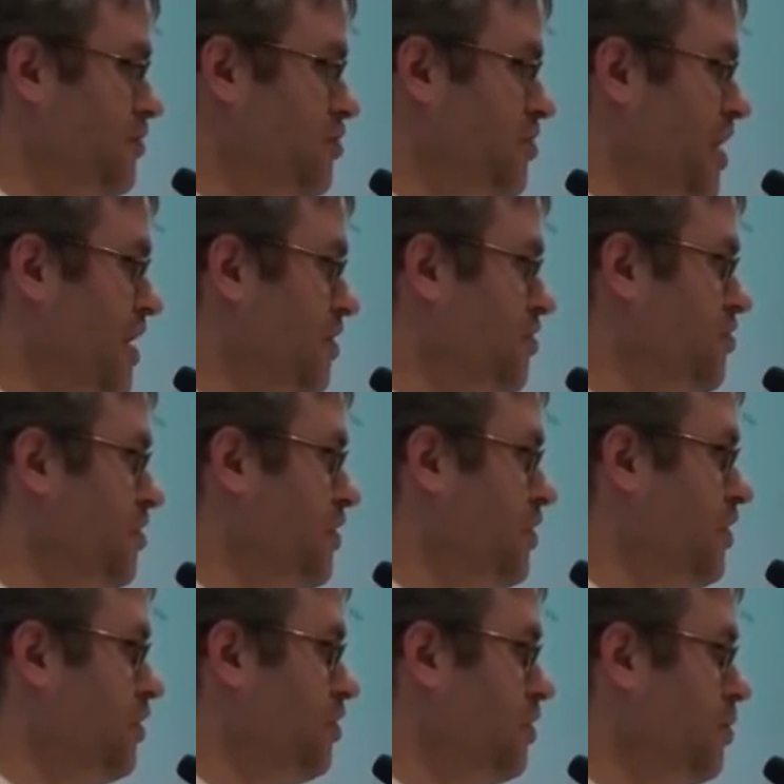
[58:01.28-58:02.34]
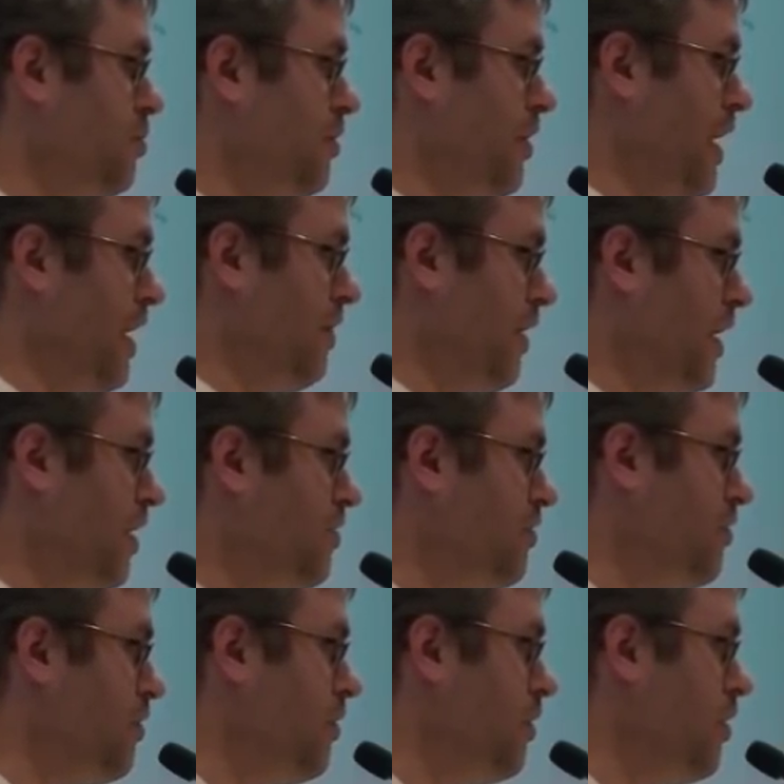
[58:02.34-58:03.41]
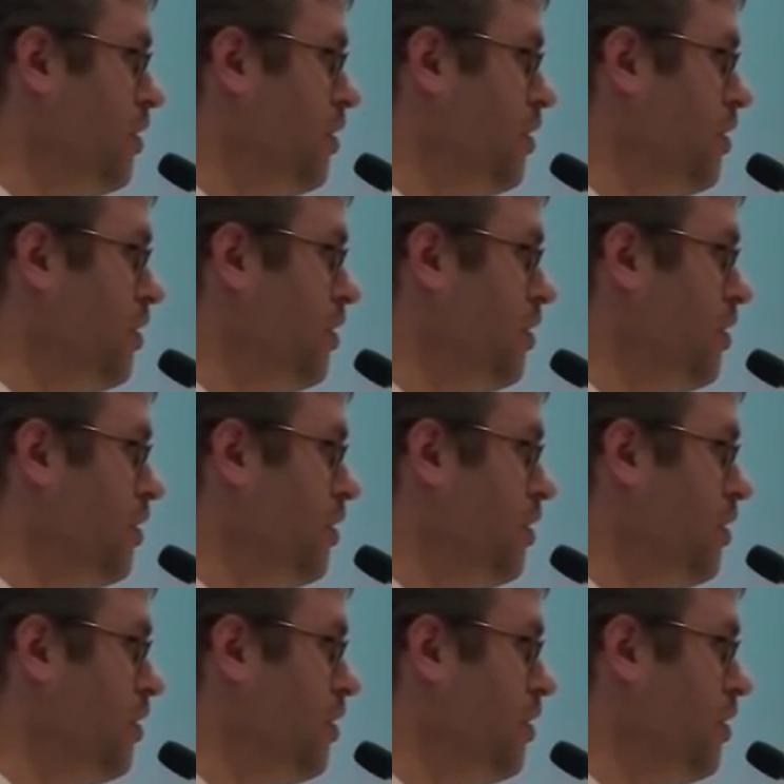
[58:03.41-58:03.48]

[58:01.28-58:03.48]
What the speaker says: of challenging their liberal allies.